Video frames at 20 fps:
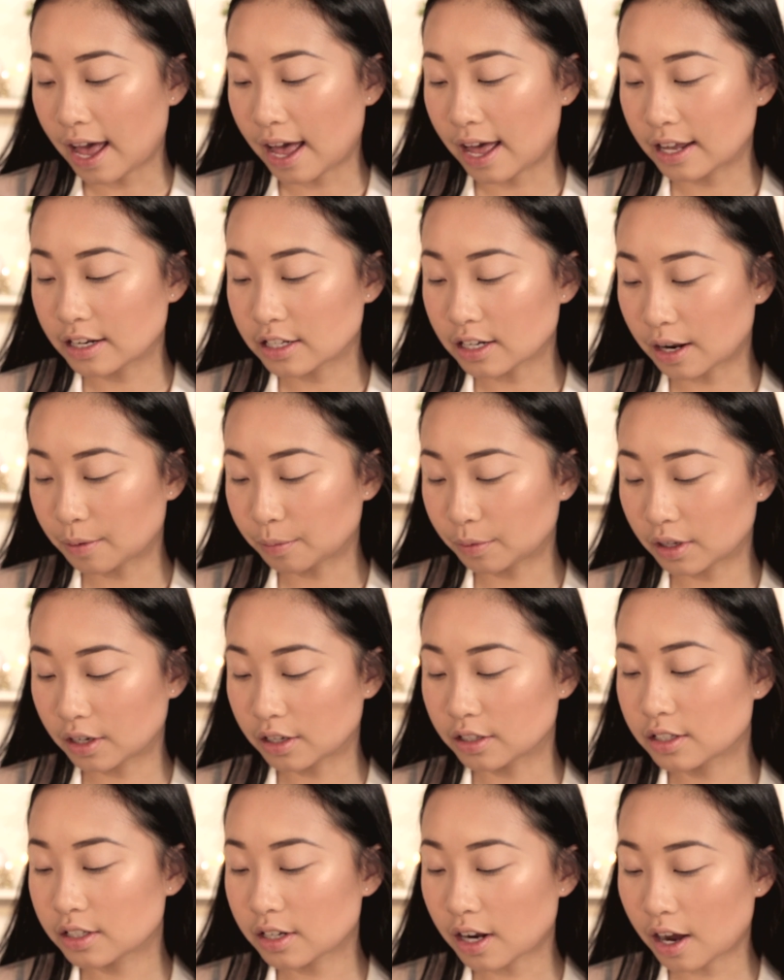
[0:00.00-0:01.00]
and I'm going
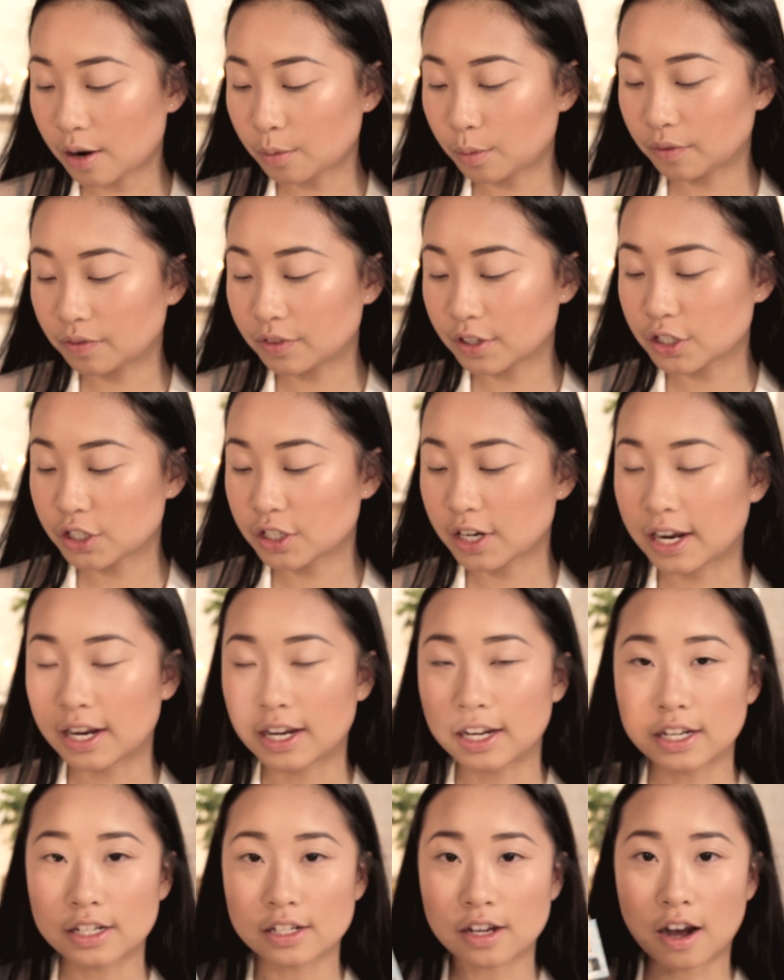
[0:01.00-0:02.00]
to start with the
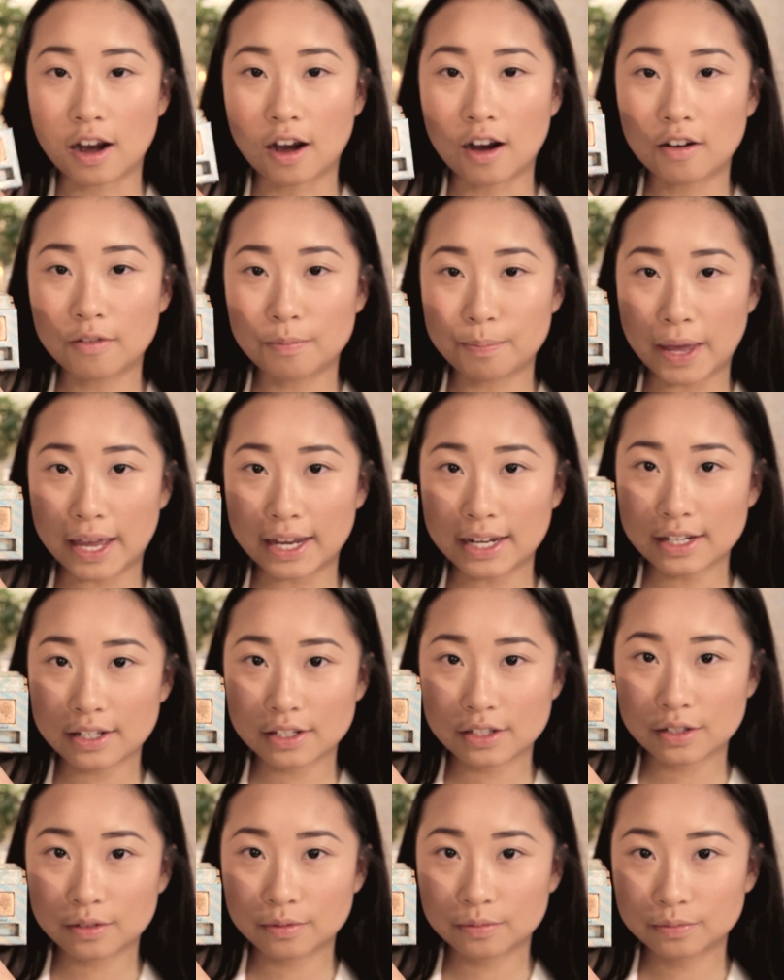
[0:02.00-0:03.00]
shade Half
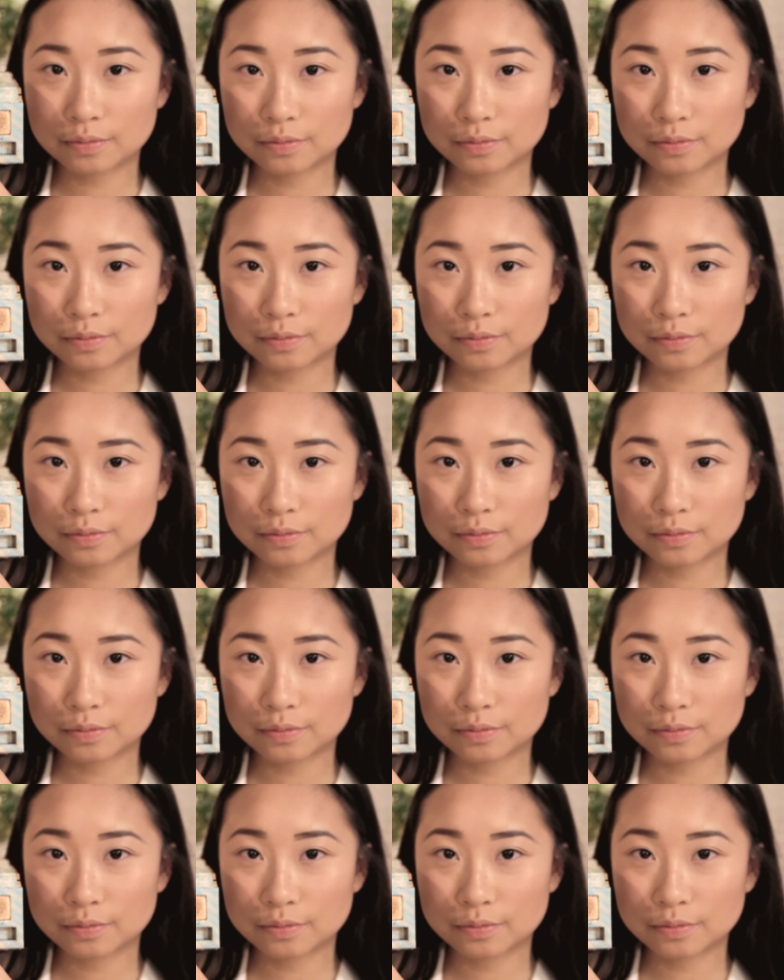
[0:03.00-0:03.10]
Baked.